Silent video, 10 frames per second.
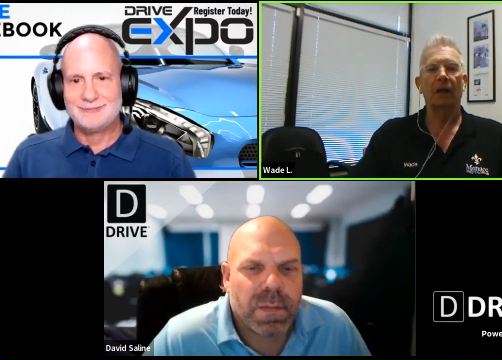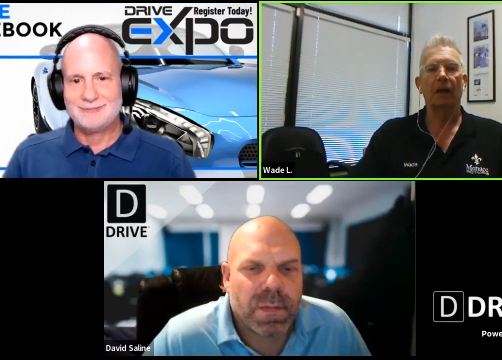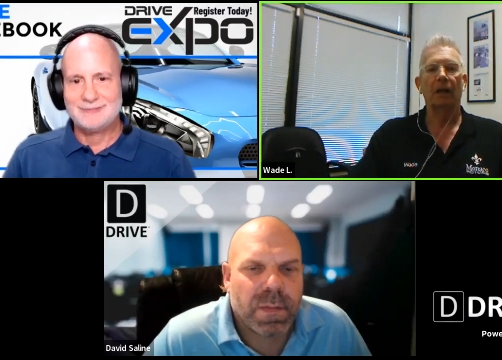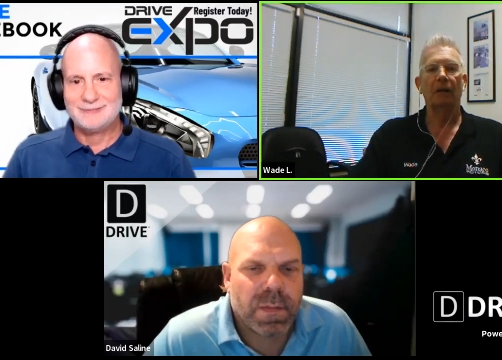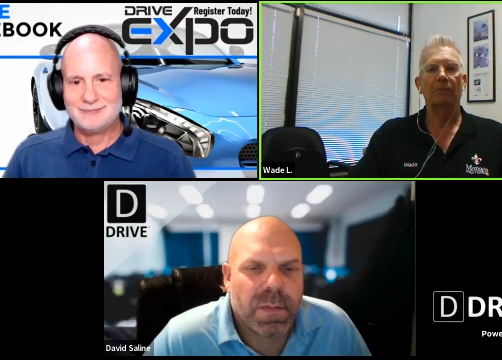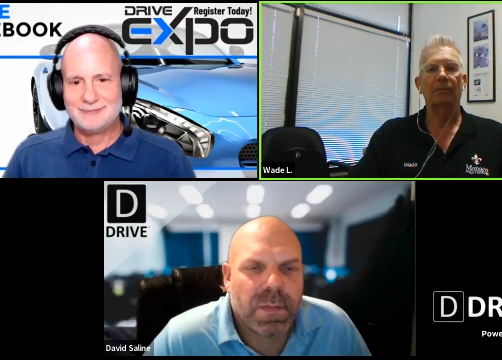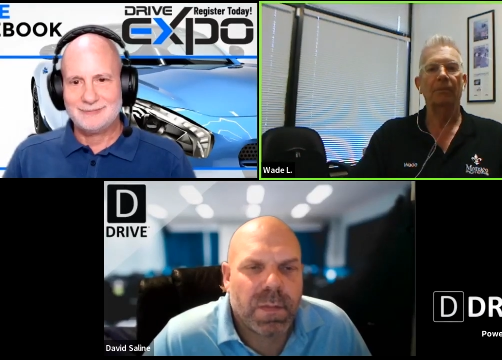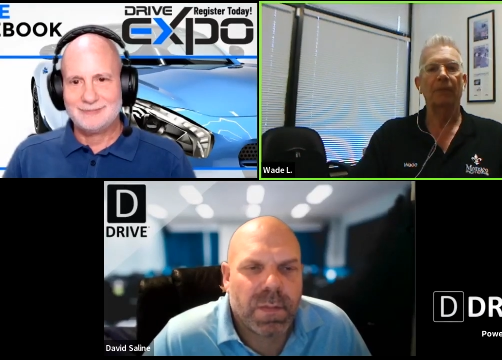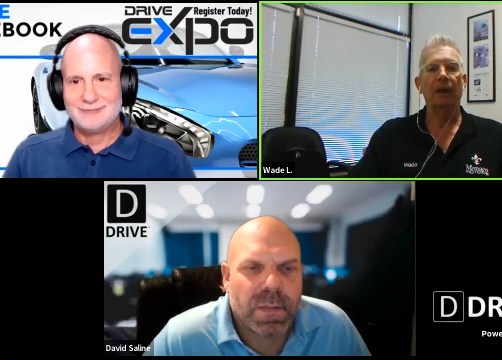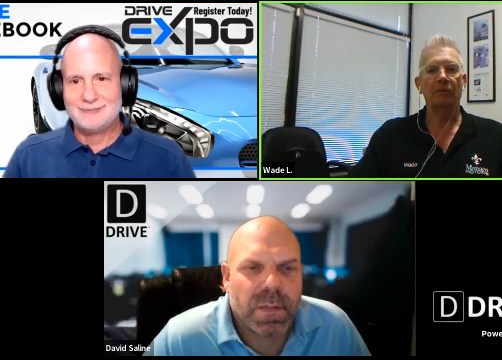Speaker 1: Um,
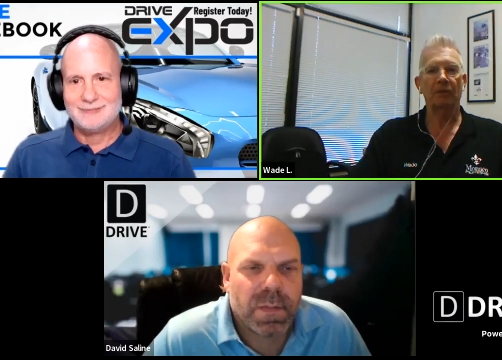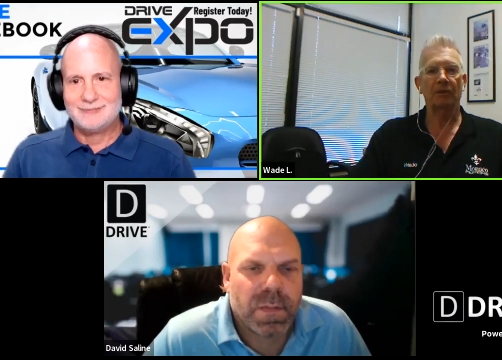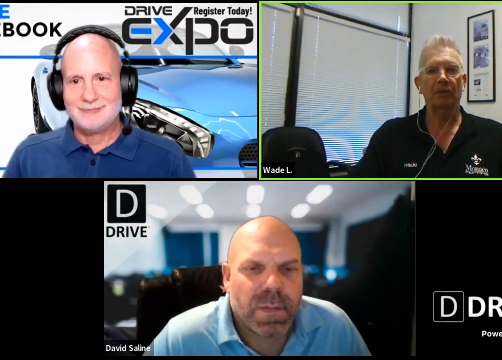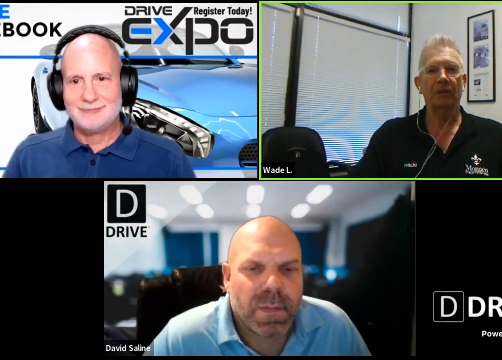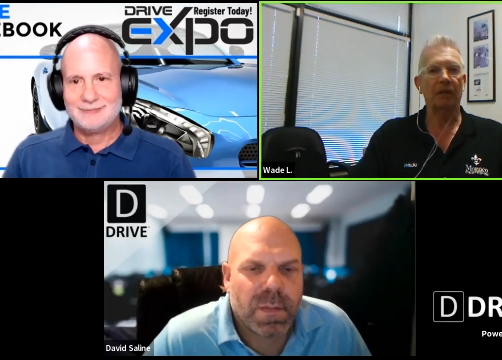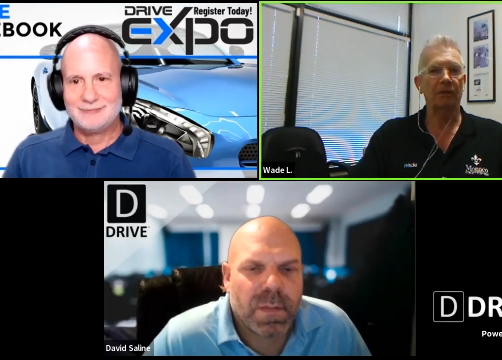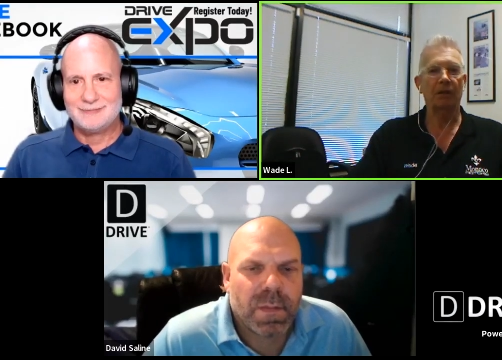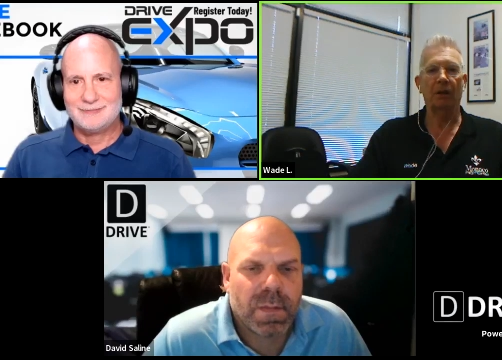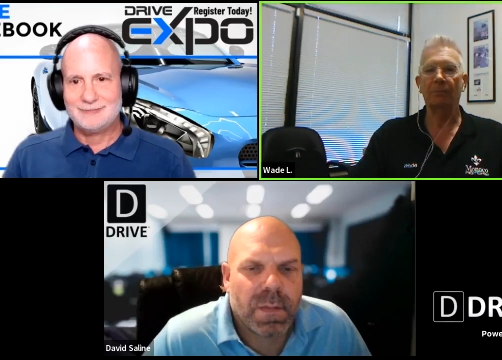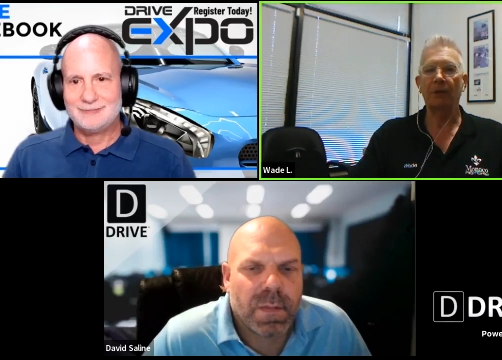that's that's
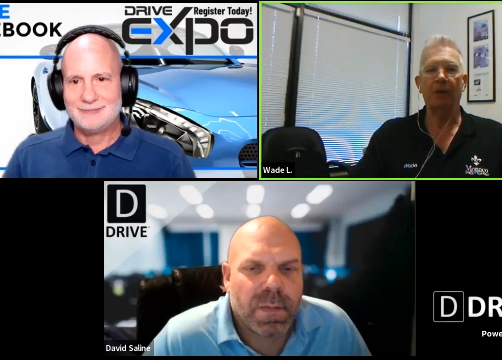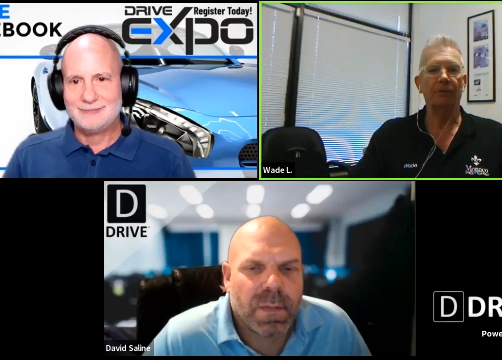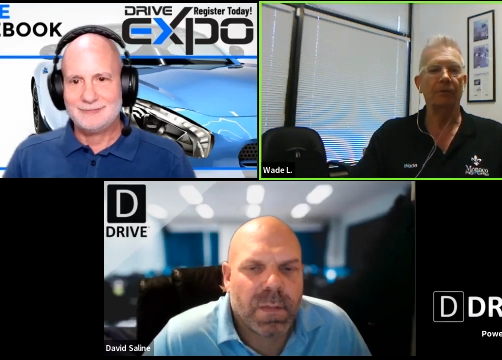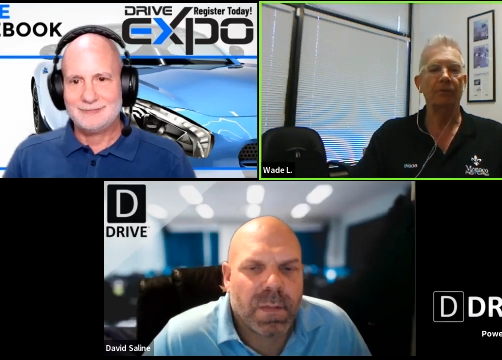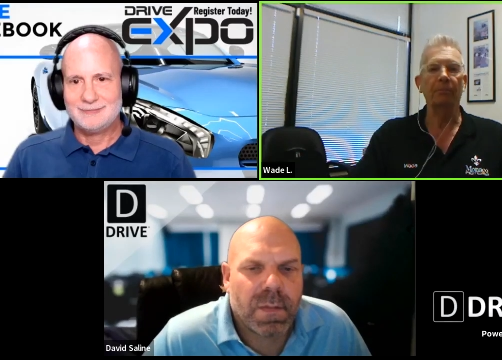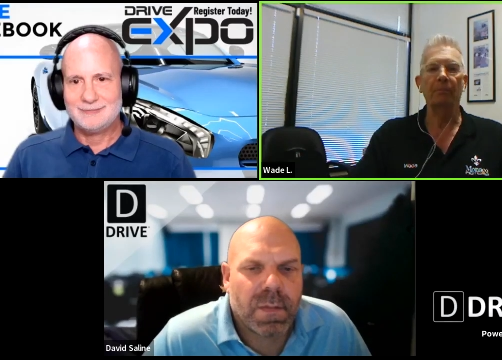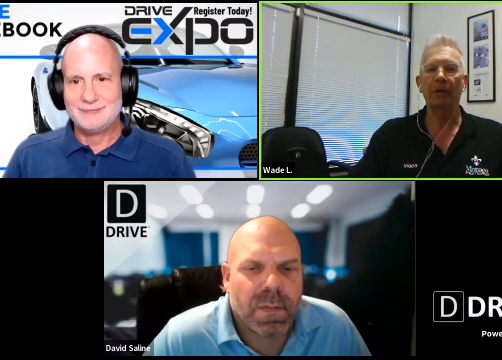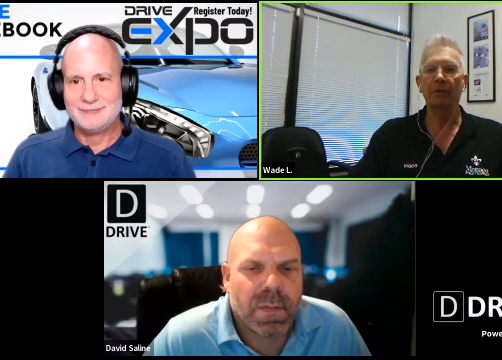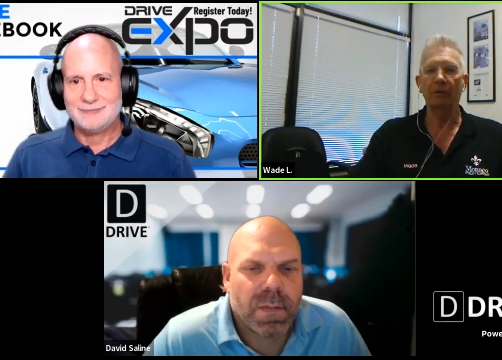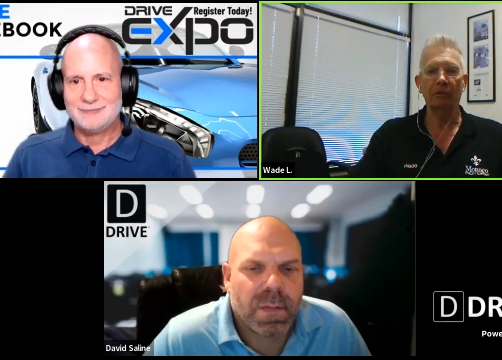helped out
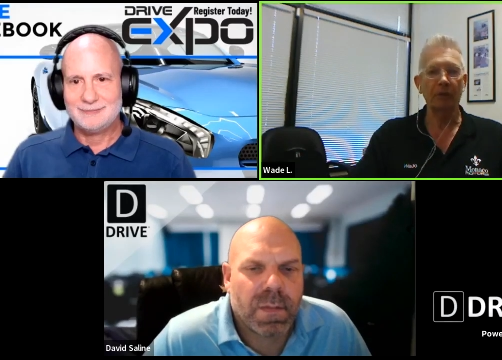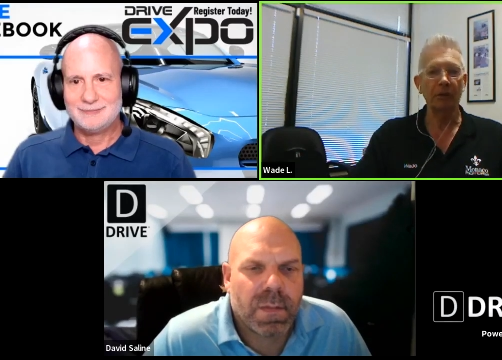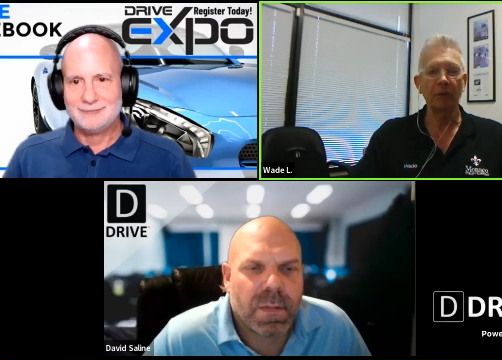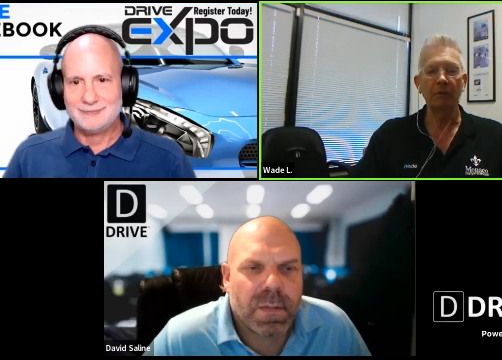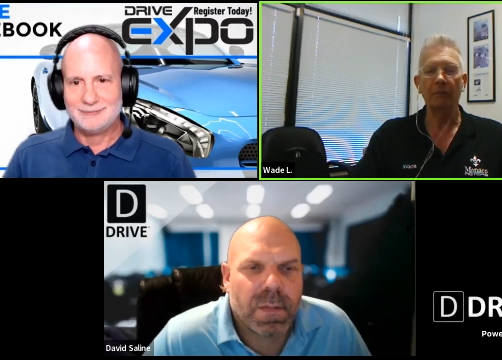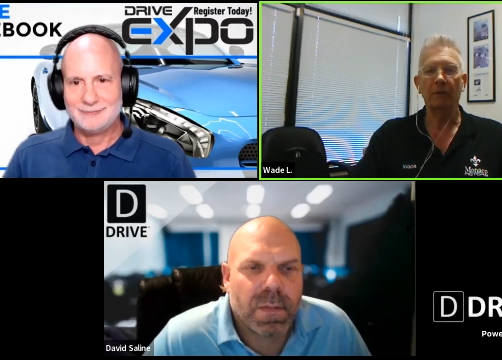tremendously.